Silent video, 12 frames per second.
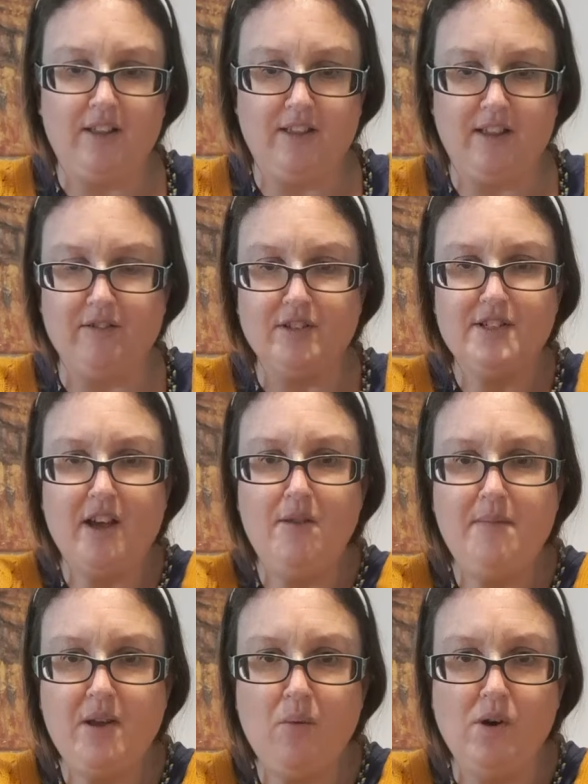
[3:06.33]
there are so
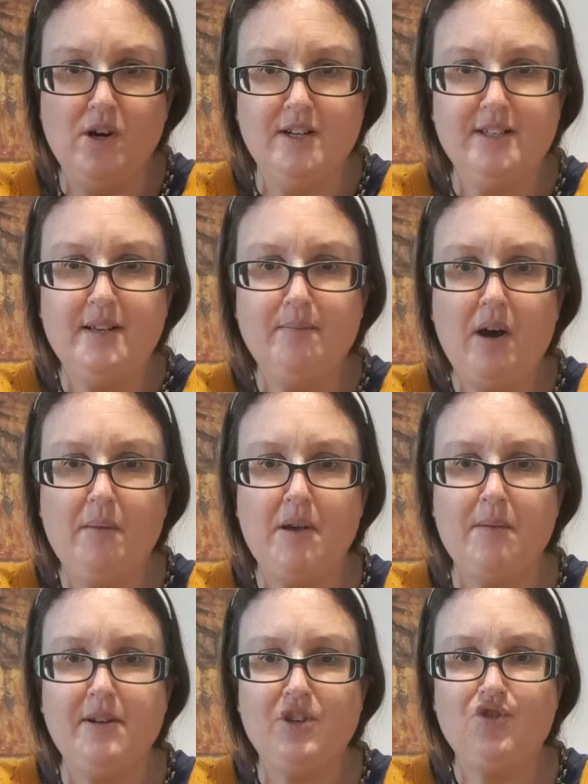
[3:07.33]
many words, it might be
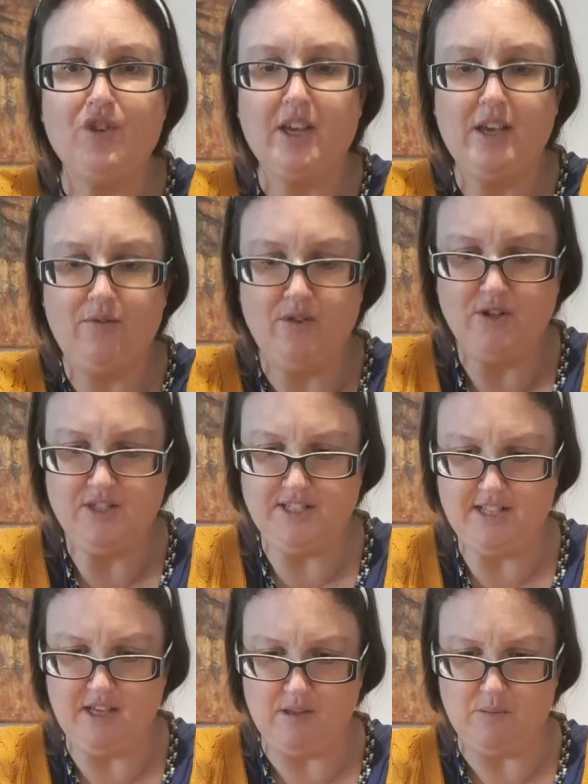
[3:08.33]
a bit tricky for you to
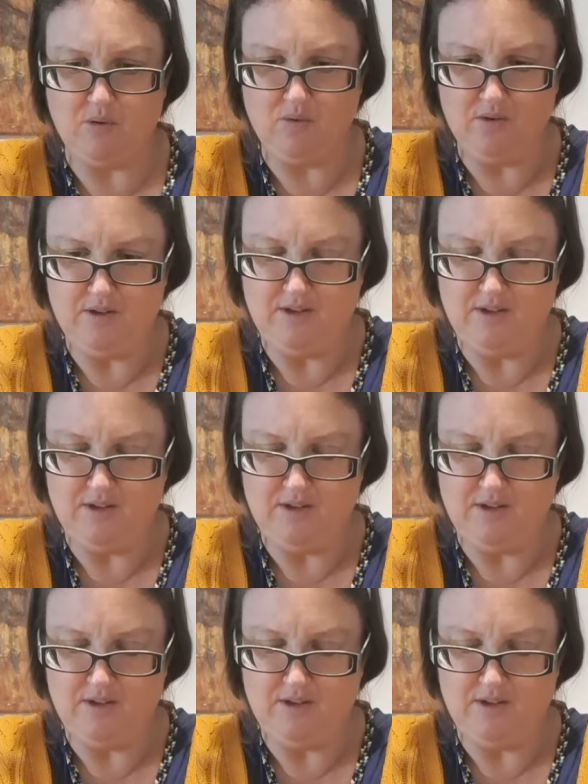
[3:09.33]
see them all.